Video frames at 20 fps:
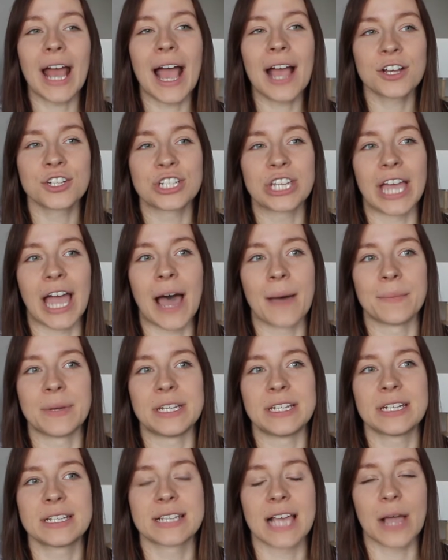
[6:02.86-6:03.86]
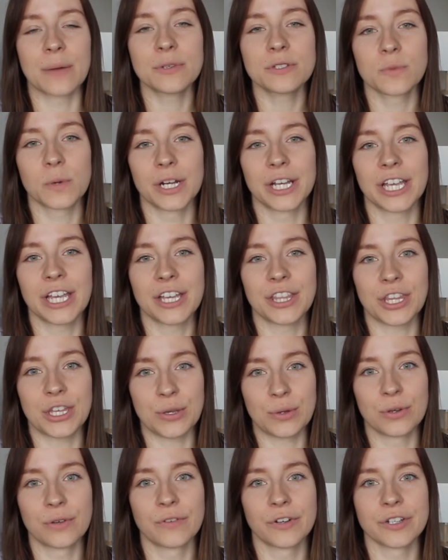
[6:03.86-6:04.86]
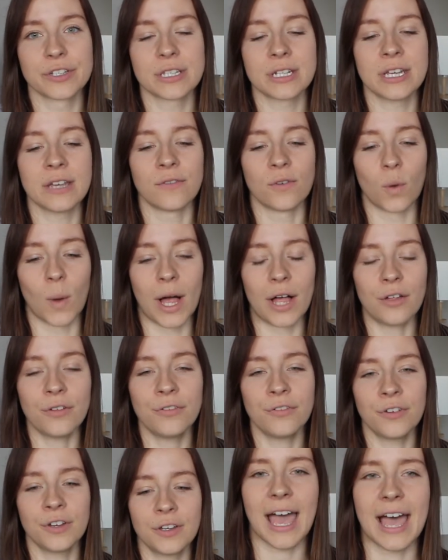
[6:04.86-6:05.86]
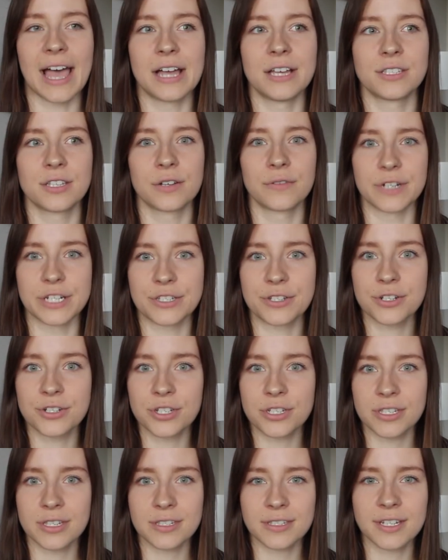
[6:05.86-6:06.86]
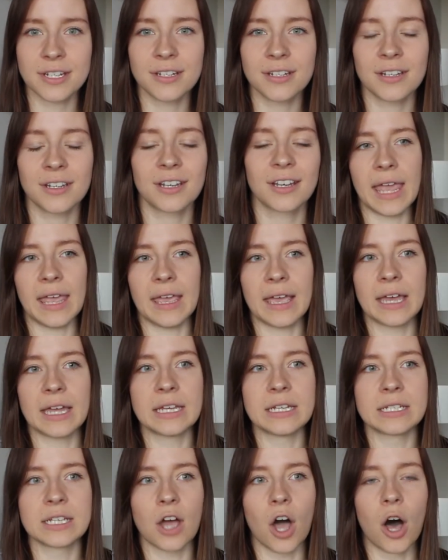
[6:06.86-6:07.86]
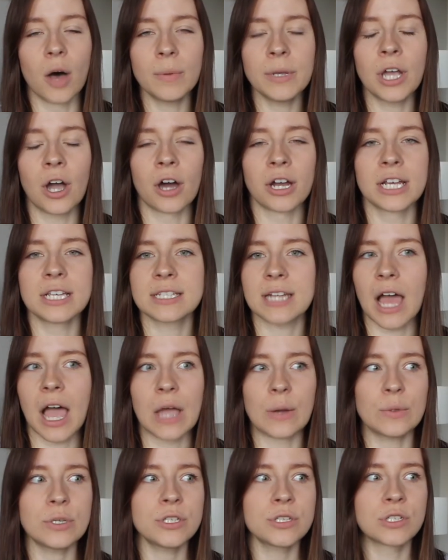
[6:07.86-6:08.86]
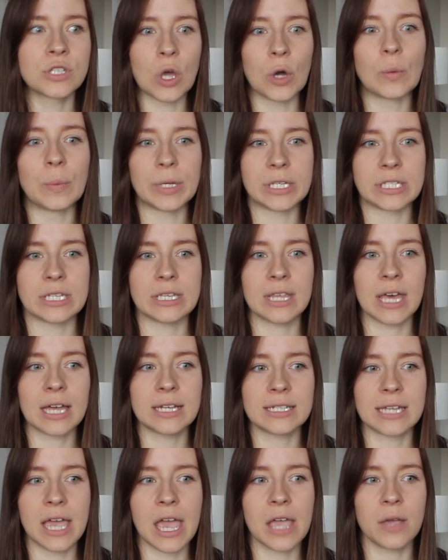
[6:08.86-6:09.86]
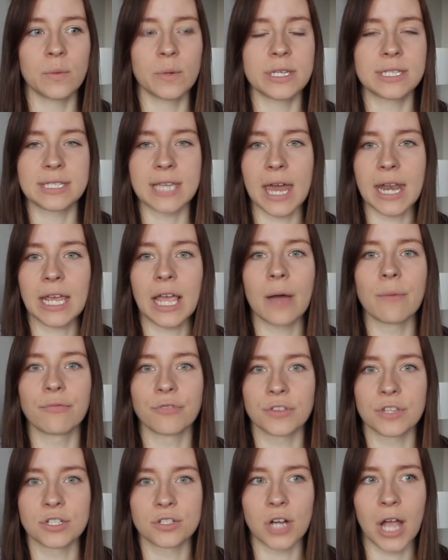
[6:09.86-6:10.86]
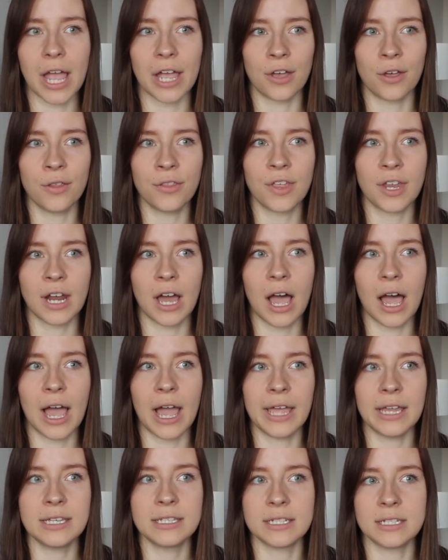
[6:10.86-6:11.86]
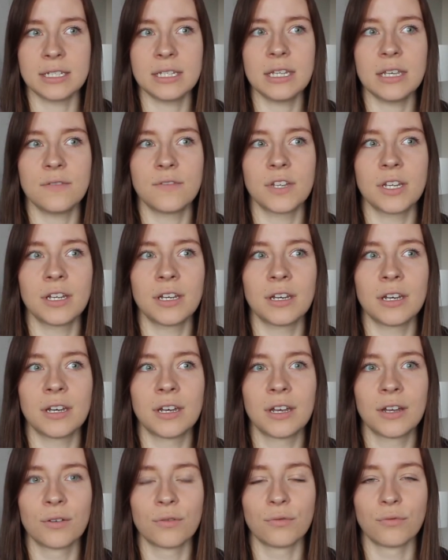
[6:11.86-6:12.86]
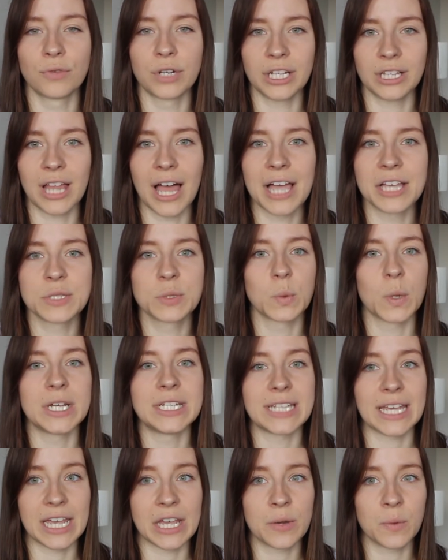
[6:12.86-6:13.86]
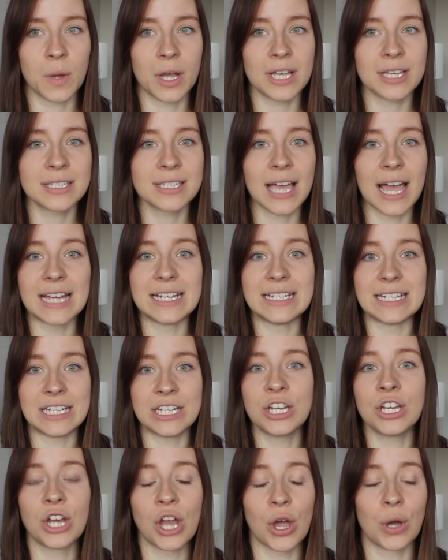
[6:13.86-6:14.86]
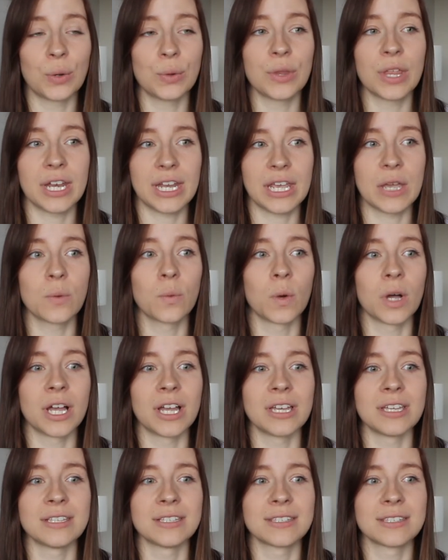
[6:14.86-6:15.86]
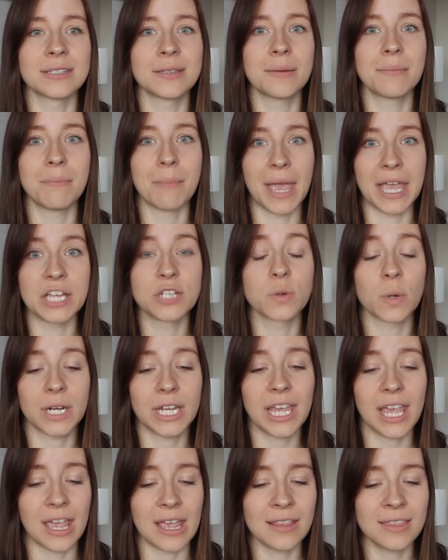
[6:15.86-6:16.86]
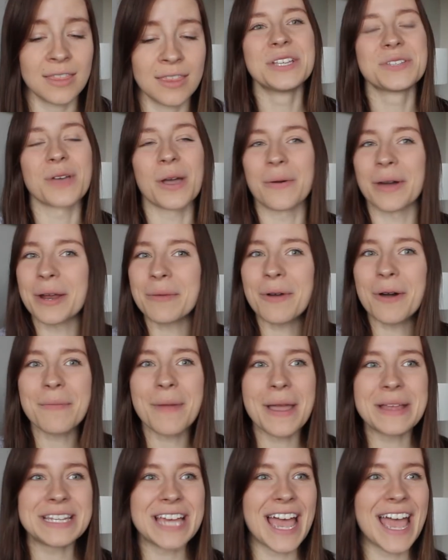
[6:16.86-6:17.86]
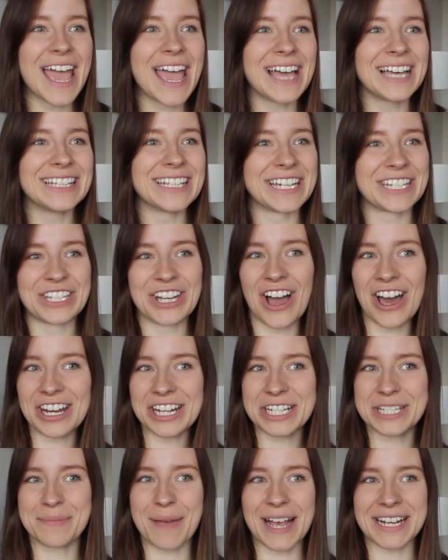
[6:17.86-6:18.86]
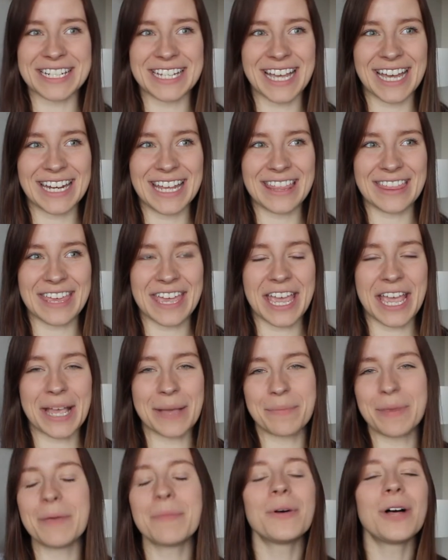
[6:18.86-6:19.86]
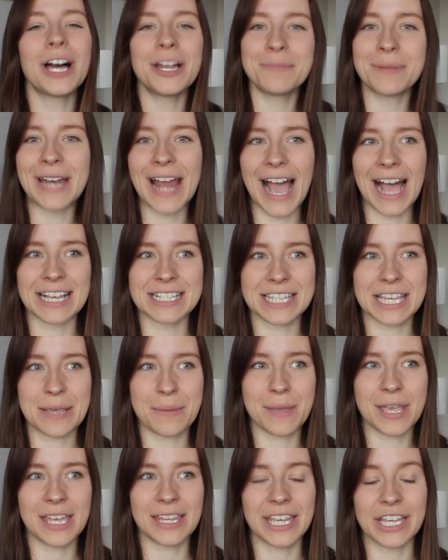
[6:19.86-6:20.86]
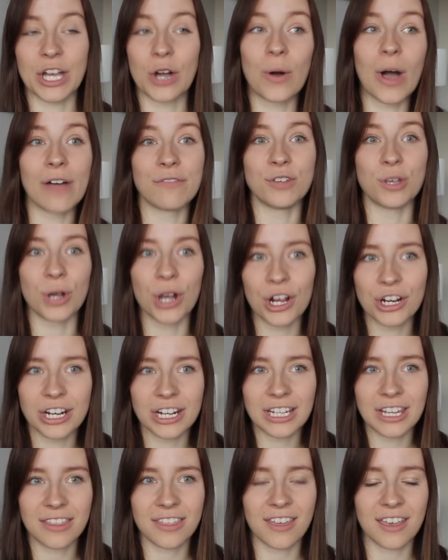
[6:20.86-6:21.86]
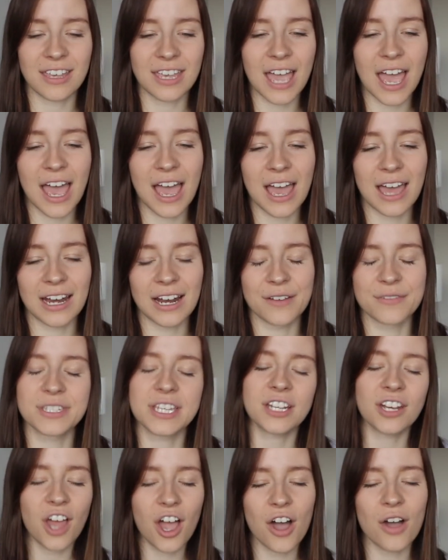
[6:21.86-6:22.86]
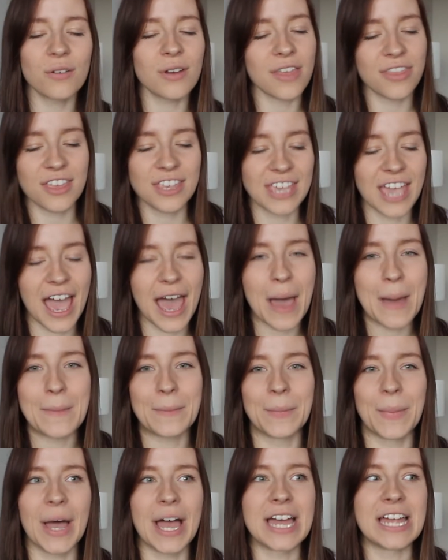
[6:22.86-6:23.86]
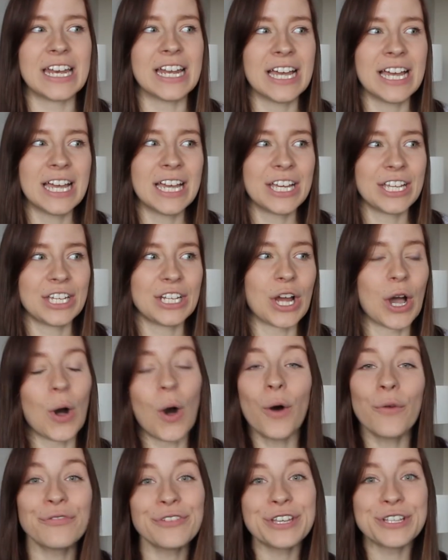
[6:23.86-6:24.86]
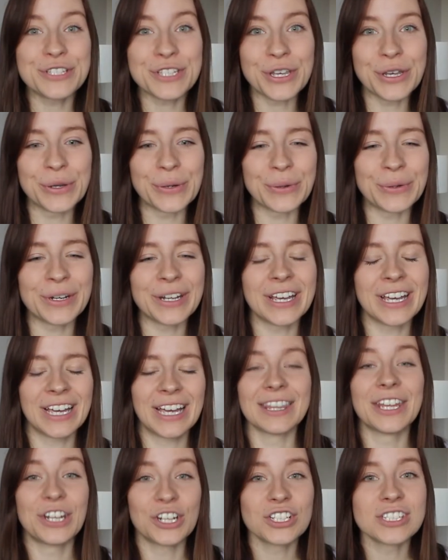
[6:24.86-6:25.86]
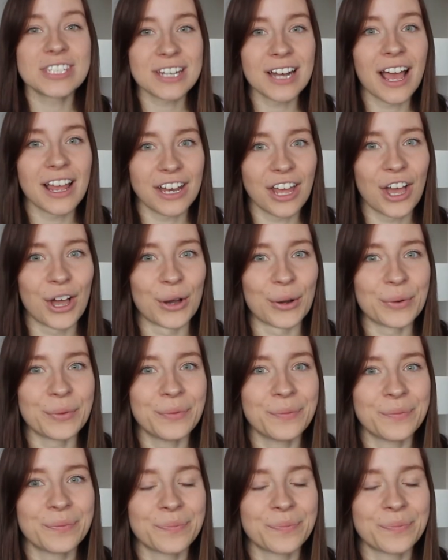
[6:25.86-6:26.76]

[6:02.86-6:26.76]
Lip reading: actually happened is I was working at the University of Guelph as a research assistant, and I'll be honest, I was so busy that day with setting up for the trial that I didn't even realize what day it was. I didn't know that it was May 28th. So I went about my day, like, not expecting anything. People had been asking me, like, oh, have you heard anything yet? And I was like, no, nothing yet, but, you know, hopefully soon. Little did I know.